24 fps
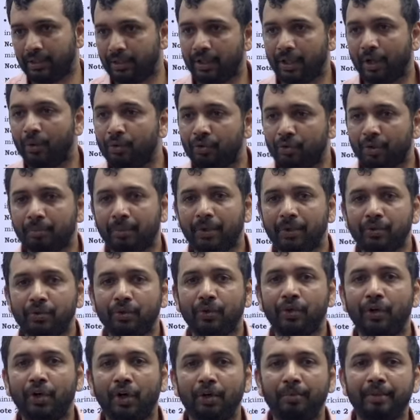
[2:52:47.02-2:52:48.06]
Now someone
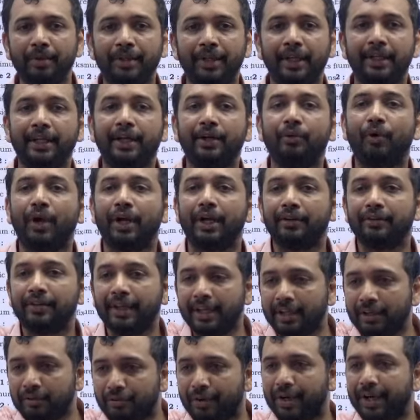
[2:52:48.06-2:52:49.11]
should not be say that what is the
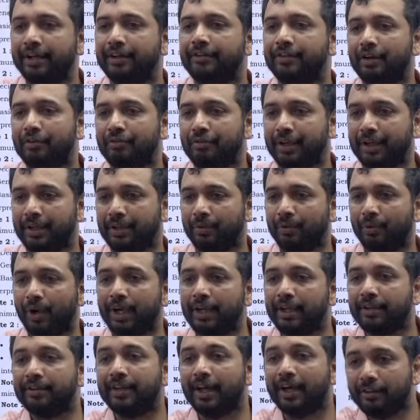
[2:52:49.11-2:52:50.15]
inference of it,
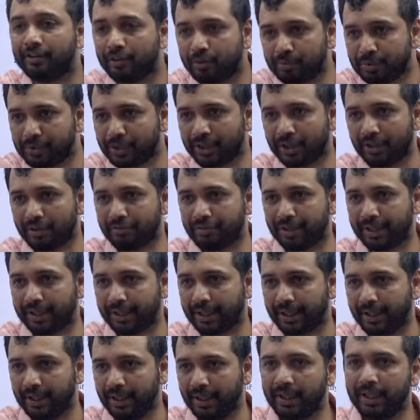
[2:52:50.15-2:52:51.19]
what is the assumption of it.
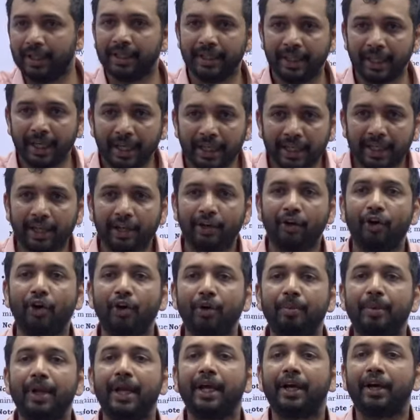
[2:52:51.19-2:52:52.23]
There
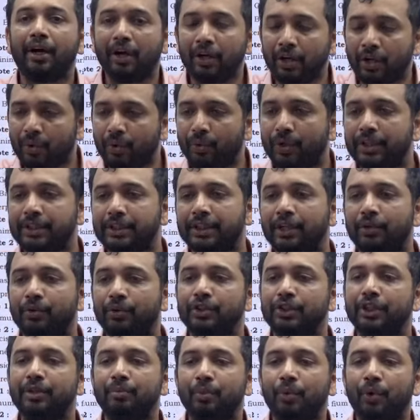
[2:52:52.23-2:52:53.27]
cannot be a controversial
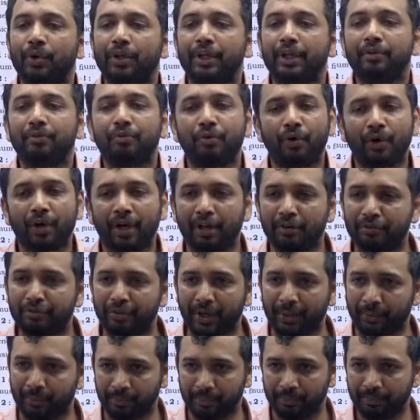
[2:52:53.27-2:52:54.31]
question more than 4 or
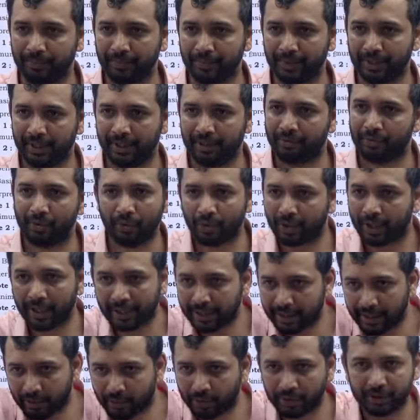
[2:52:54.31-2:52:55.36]
5. If you look at
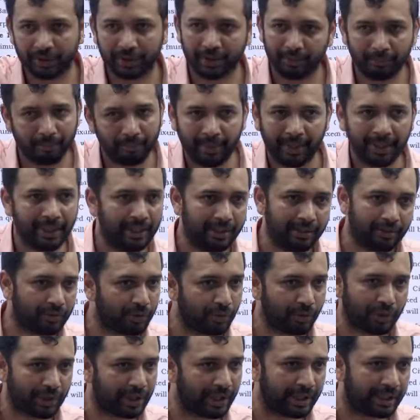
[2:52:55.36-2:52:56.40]
the question, many
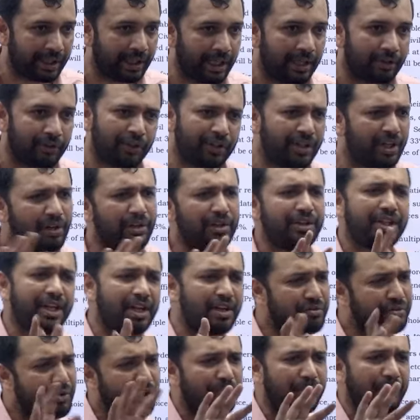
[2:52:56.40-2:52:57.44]
institute ka key also, there will be
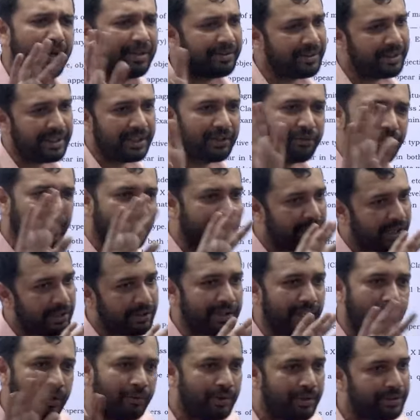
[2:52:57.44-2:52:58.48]
3-4 passages where there is
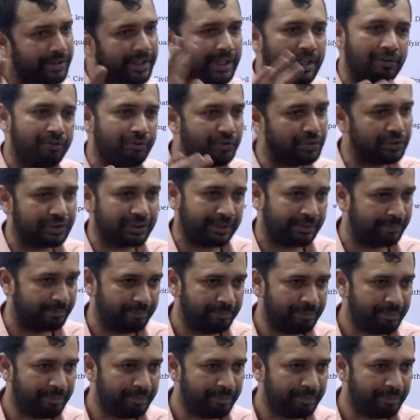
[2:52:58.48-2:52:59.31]
always a confusion.